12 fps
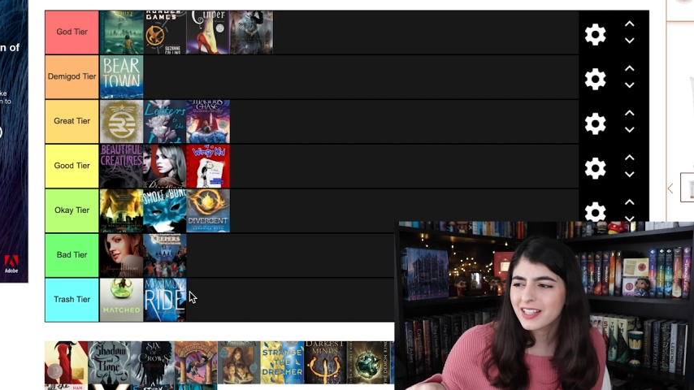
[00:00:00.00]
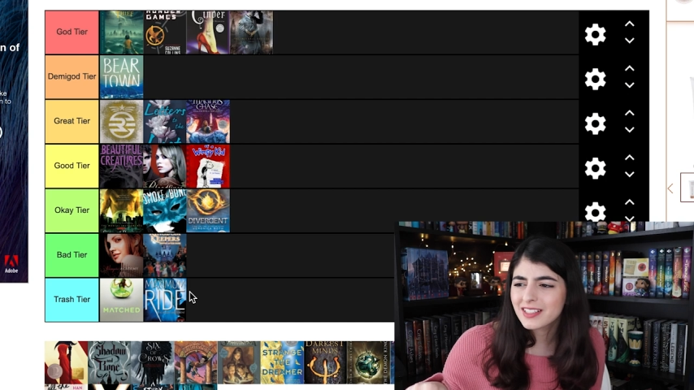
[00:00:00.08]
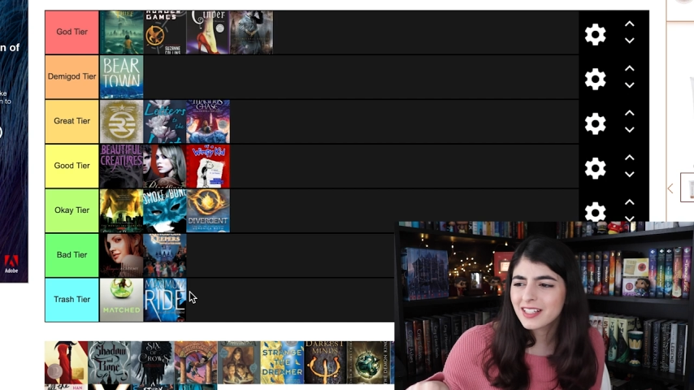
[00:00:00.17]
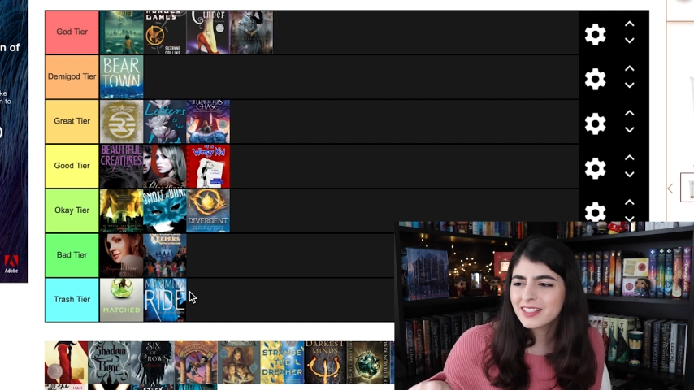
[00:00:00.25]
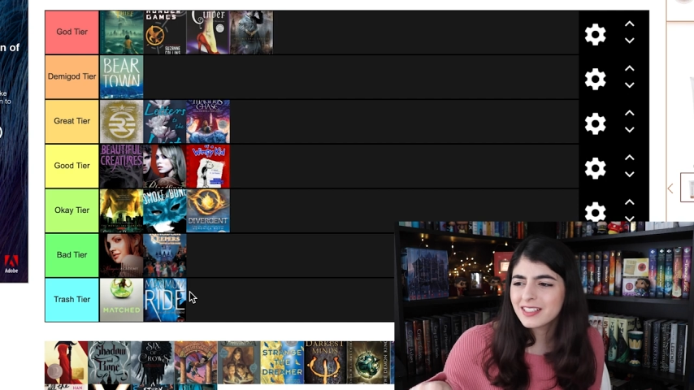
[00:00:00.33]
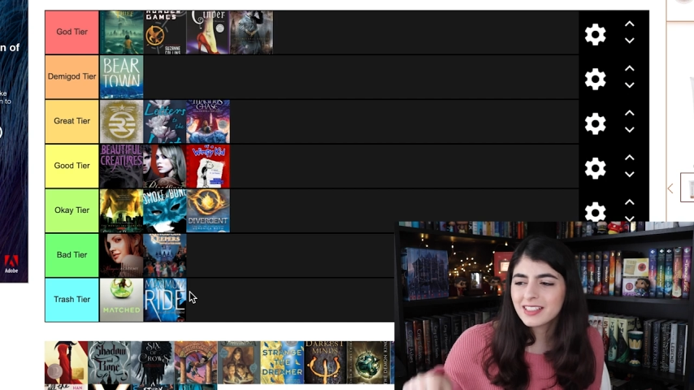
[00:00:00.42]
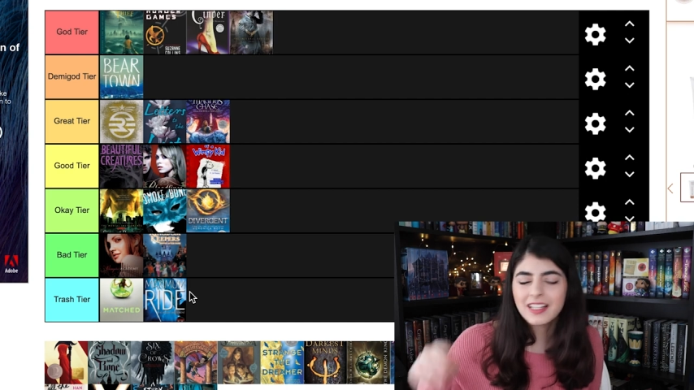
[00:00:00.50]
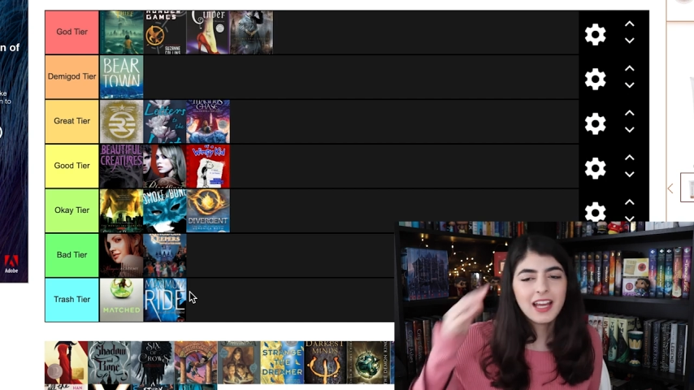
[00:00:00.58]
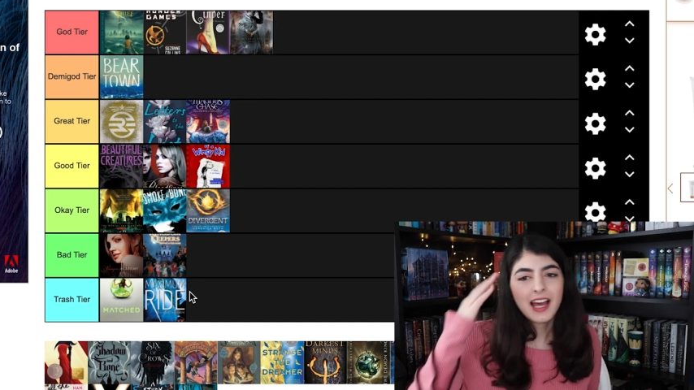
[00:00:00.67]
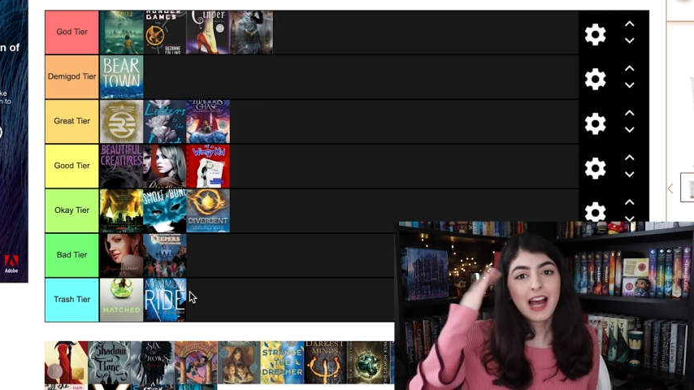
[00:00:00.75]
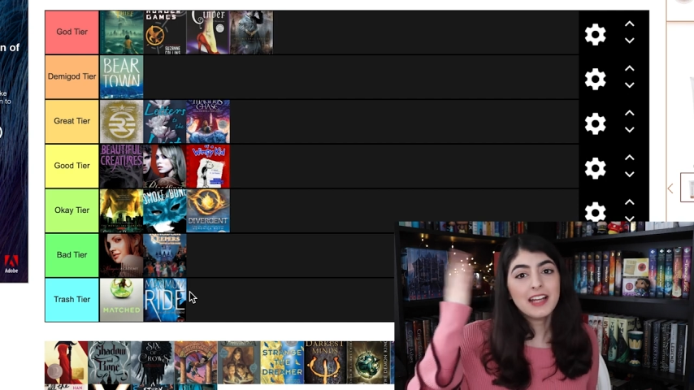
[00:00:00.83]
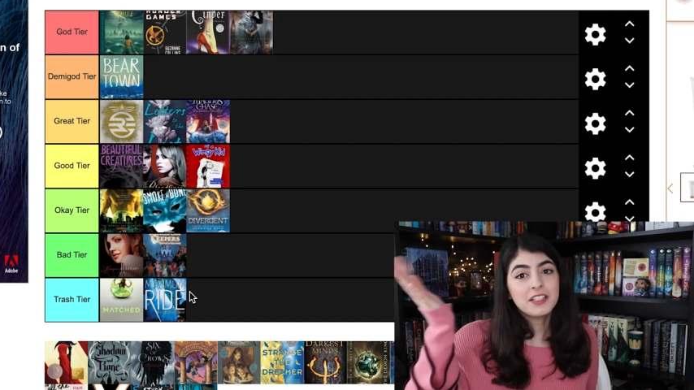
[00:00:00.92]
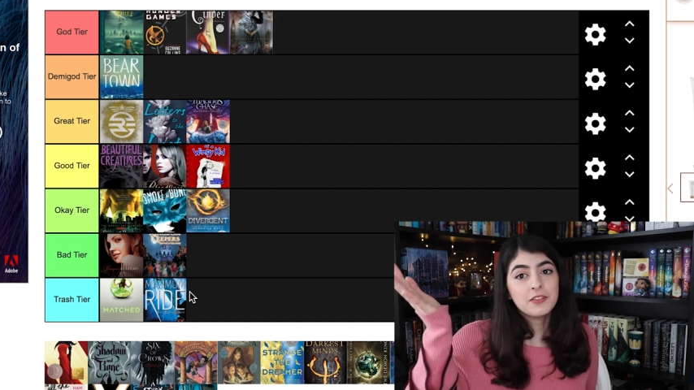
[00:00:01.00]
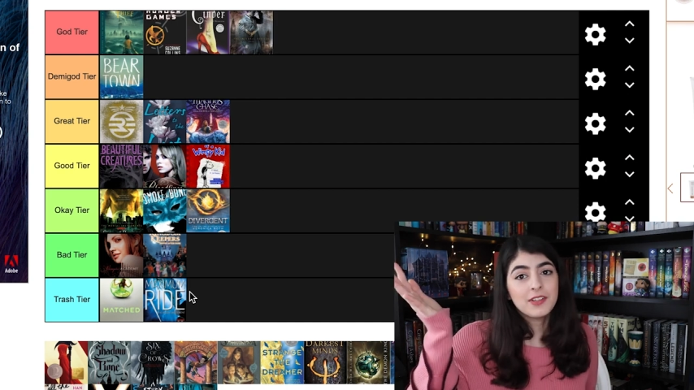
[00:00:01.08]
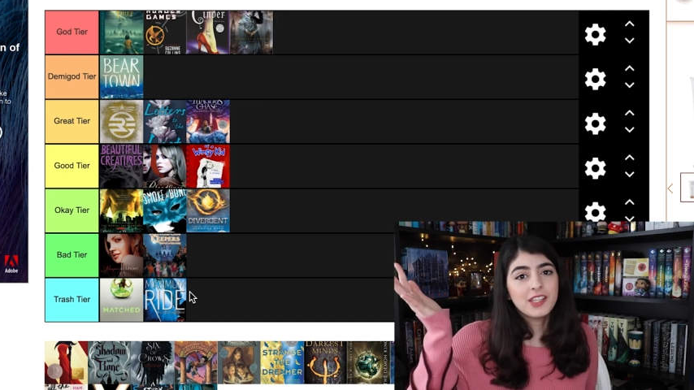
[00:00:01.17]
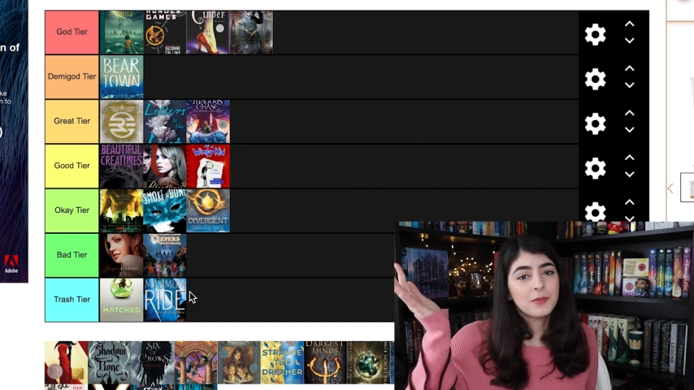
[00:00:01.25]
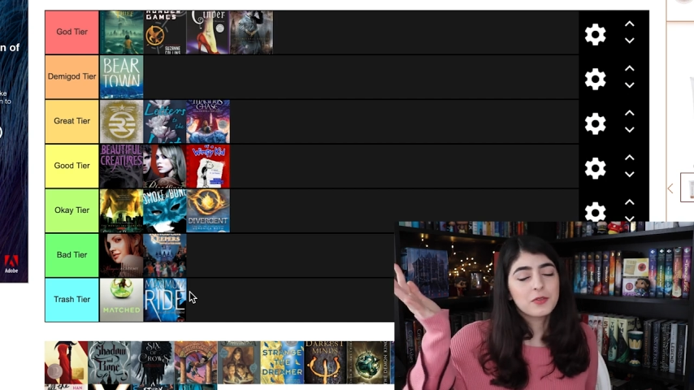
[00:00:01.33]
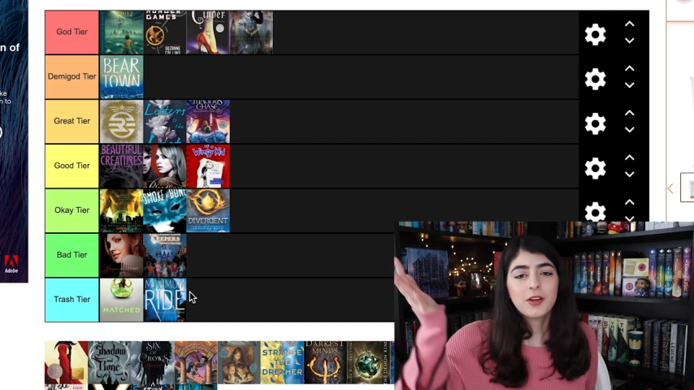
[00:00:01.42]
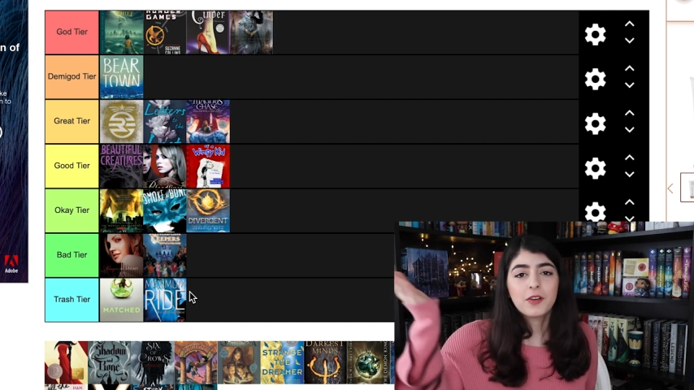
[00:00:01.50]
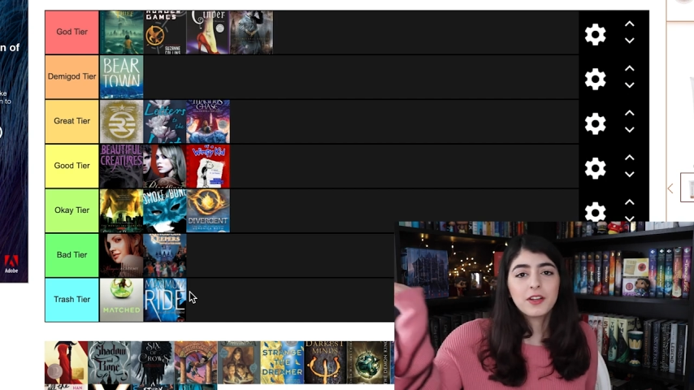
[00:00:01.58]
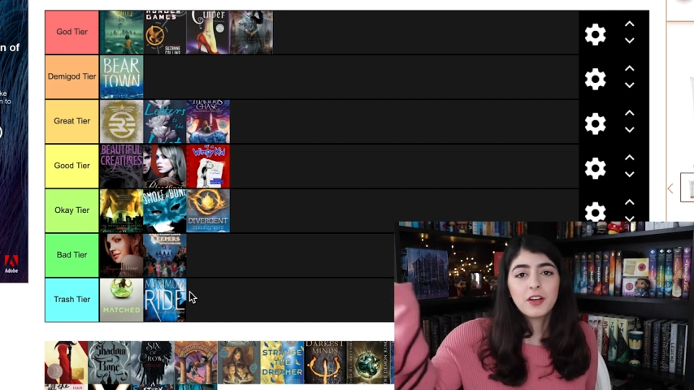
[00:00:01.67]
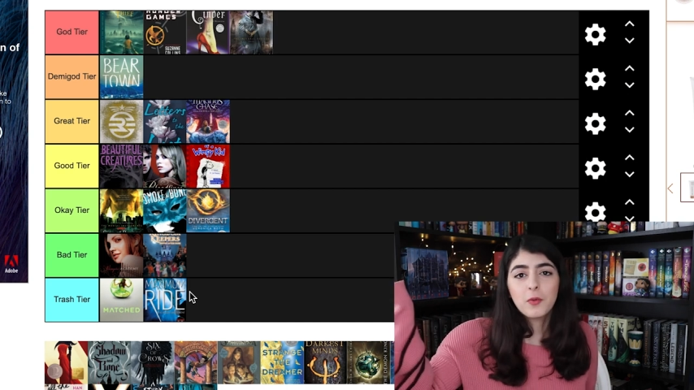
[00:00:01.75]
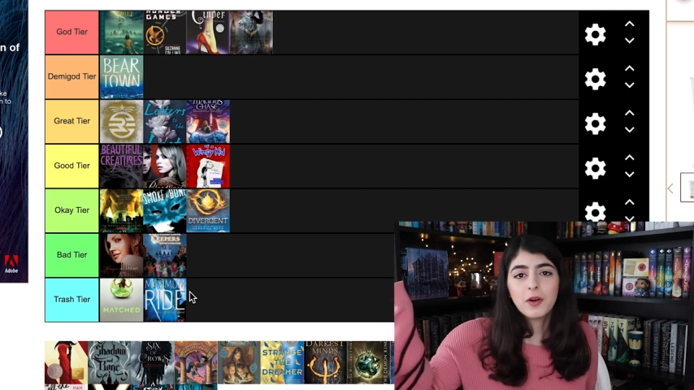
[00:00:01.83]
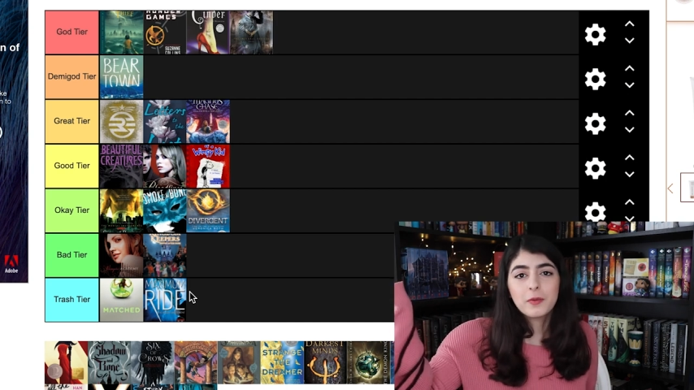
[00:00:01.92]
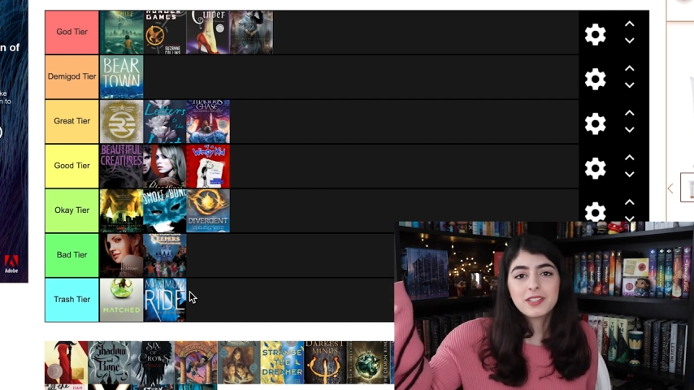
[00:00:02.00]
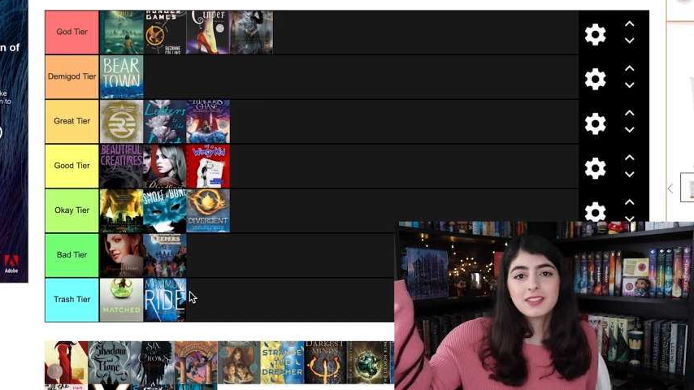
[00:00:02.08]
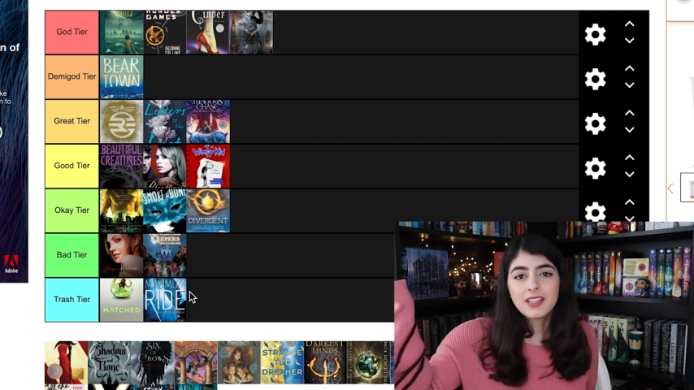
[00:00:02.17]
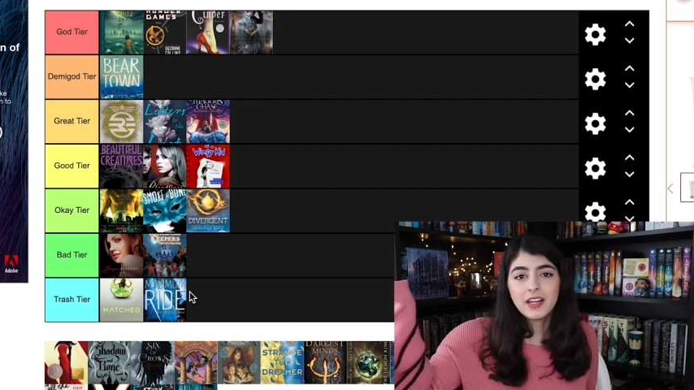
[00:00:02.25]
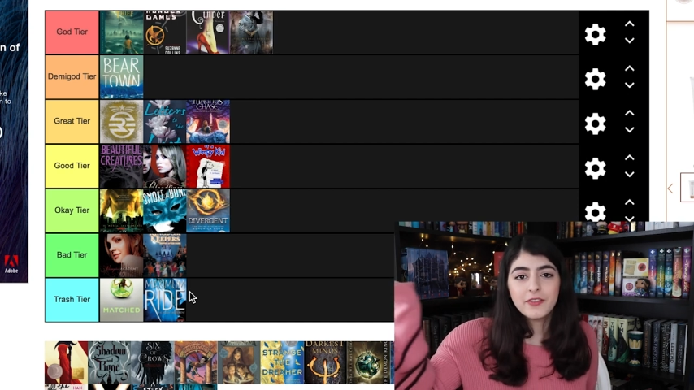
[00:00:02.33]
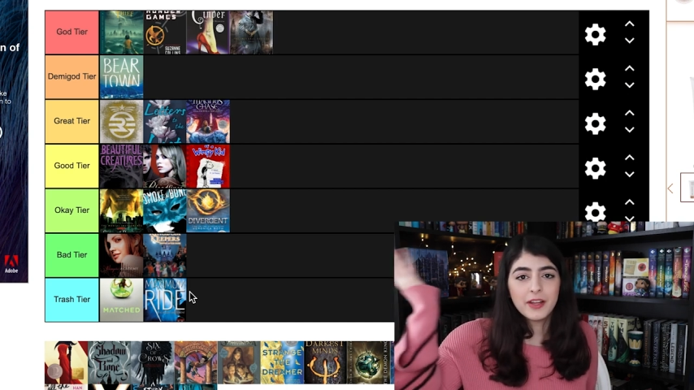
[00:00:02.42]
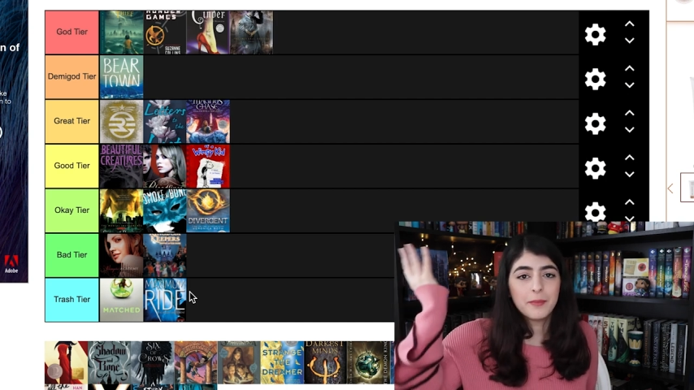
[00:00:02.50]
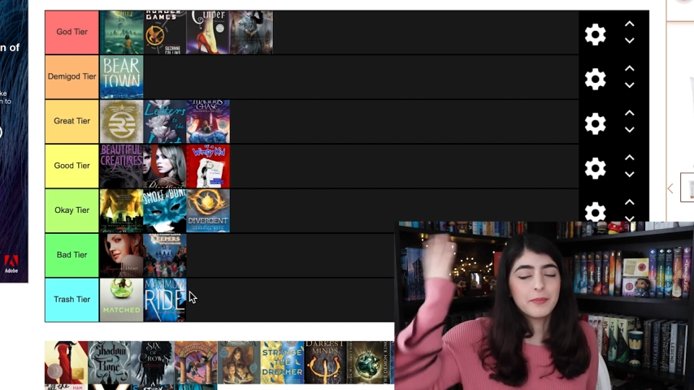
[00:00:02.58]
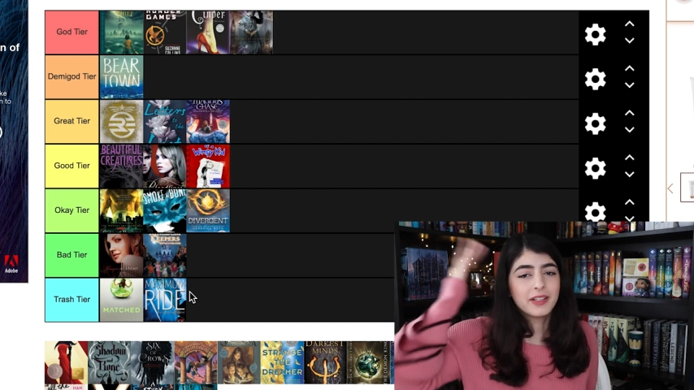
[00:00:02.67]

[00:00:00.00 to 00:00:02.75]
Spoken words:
as an ending. I didn't read them, so I don't really know what was inside of them,